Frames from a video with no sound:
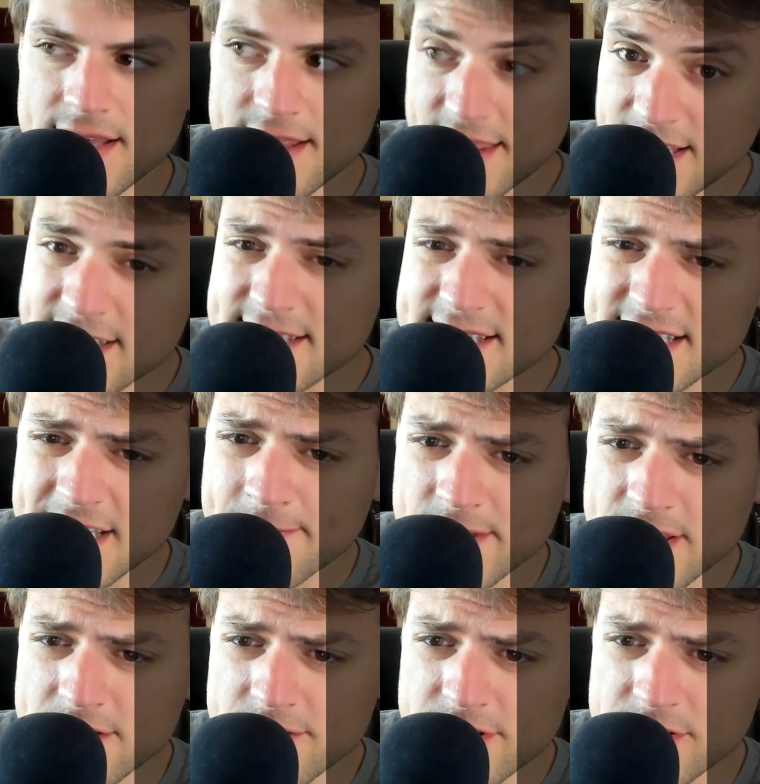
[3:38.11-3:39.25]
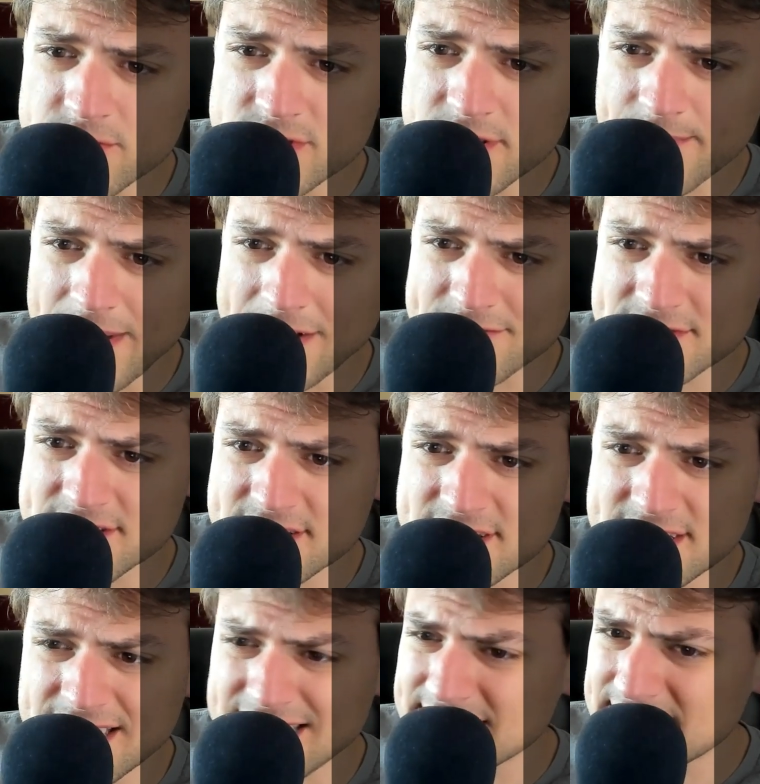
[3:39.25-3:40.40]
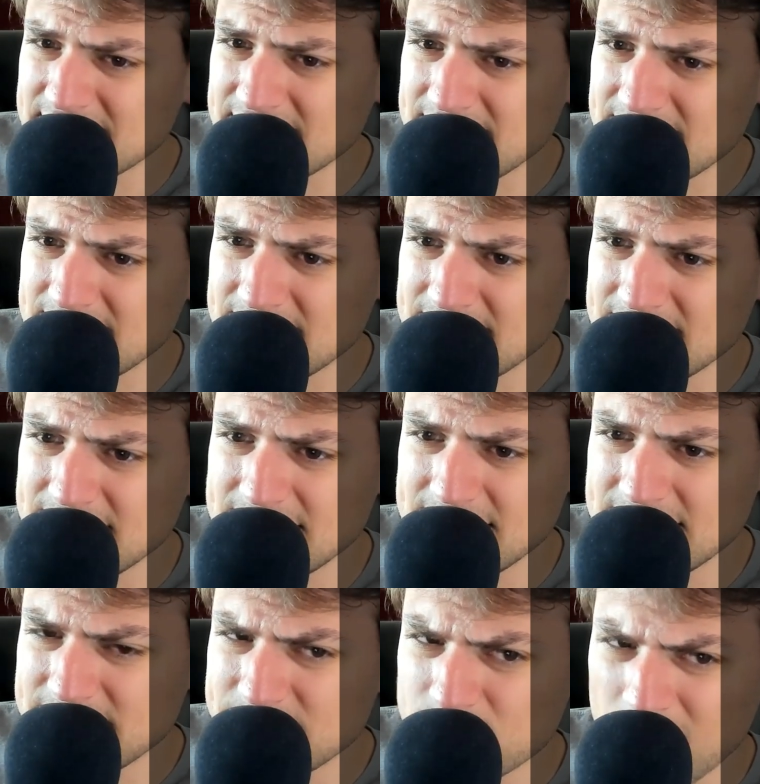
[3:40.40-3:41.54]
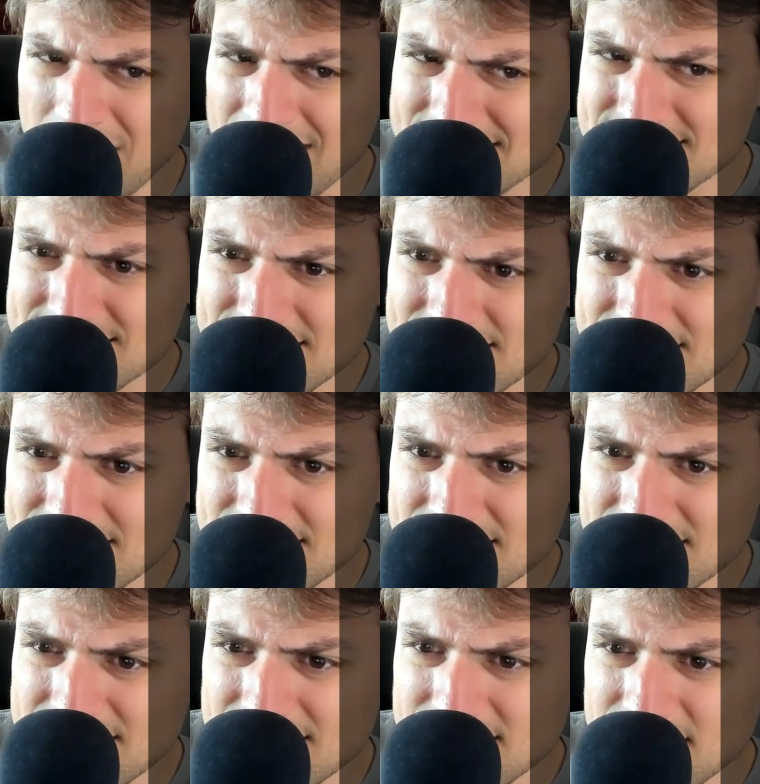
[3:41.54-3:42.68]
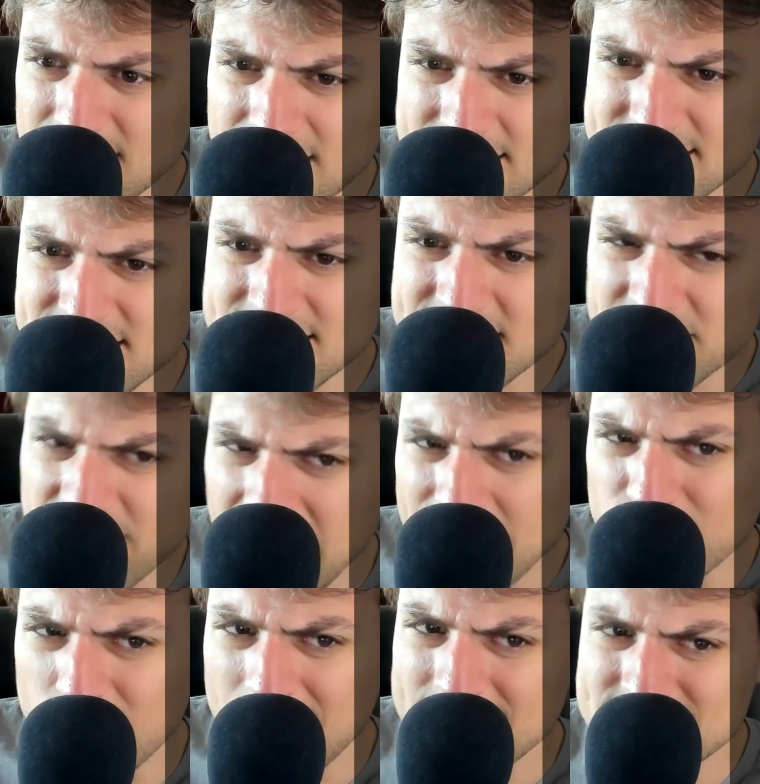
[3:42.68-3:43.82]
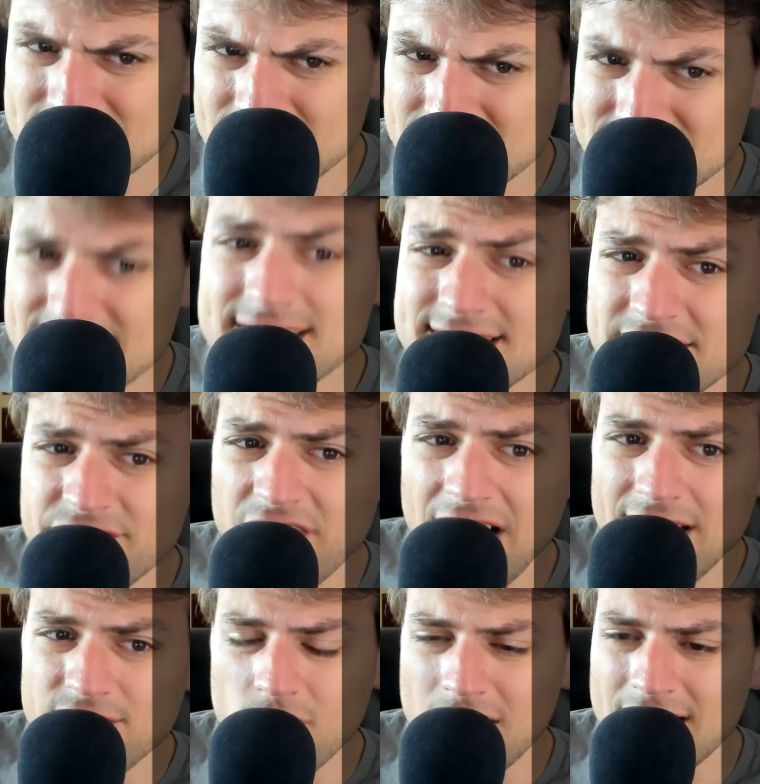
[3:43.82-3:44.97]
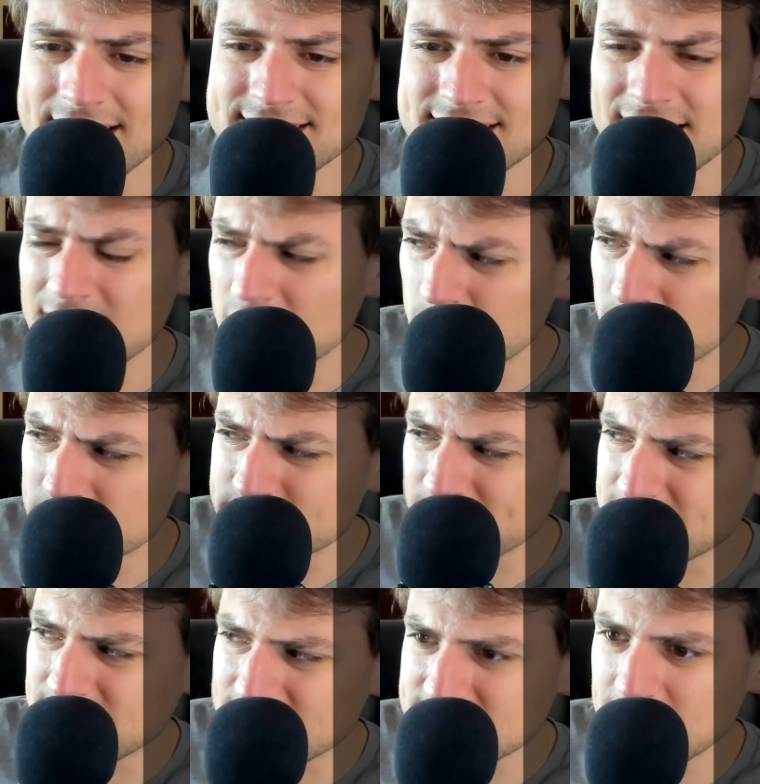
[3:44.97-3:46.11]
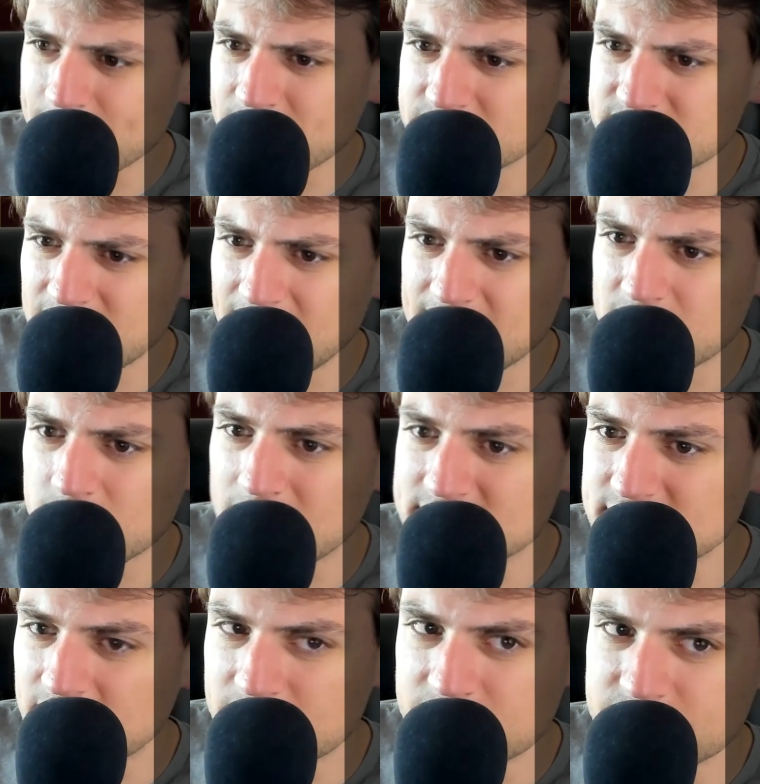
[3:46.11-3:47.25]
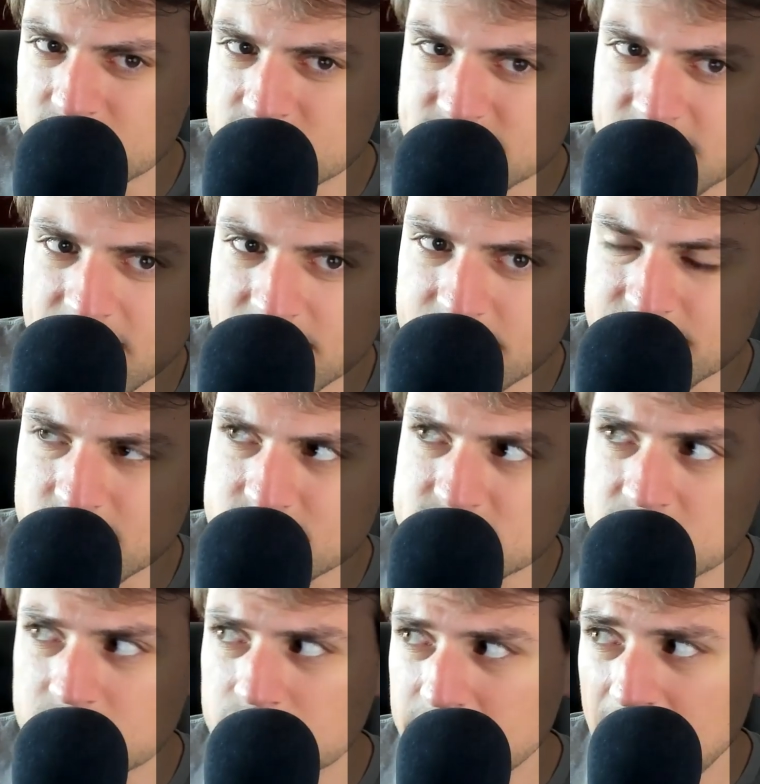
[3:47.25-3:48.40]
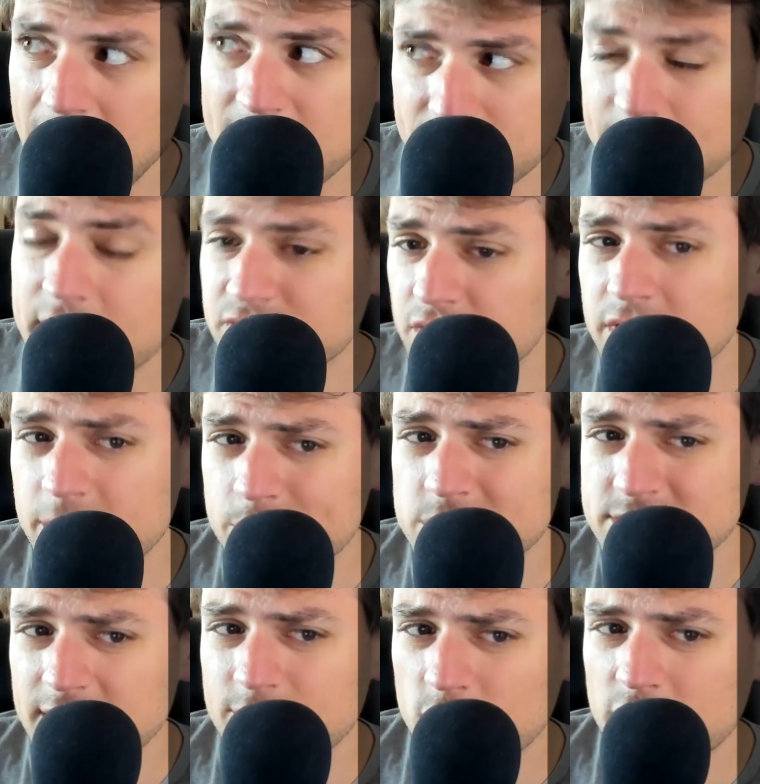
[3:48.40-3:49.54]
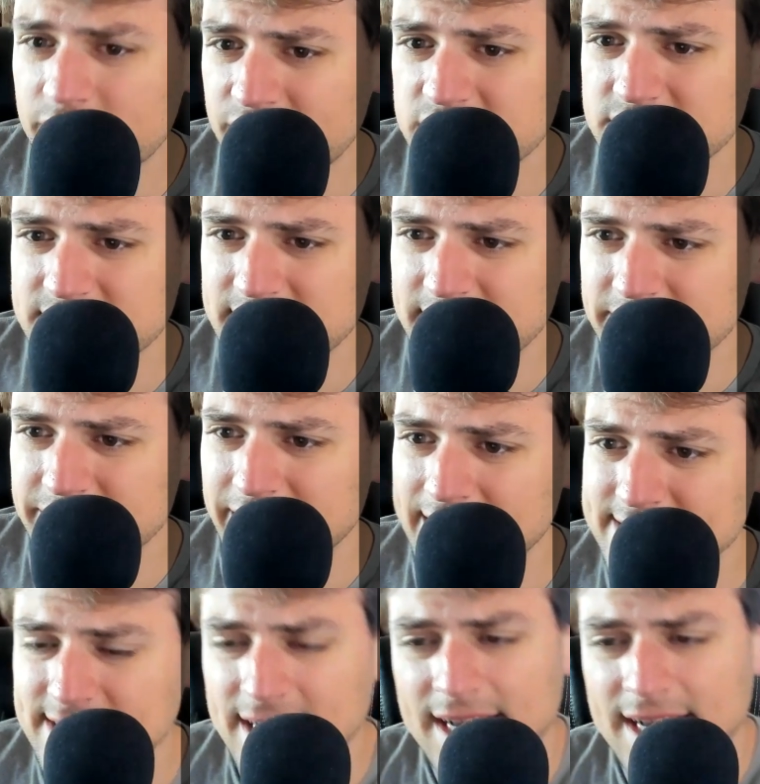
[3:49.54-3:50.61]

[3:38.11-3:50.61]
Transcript: This C P U used about sixty watts, uh, sixty-five watts. sixty-five watts, whereas my desktop used eighty watts, undervolt to undervolt. So, yeah, about thirty percent more efficiency here, guys.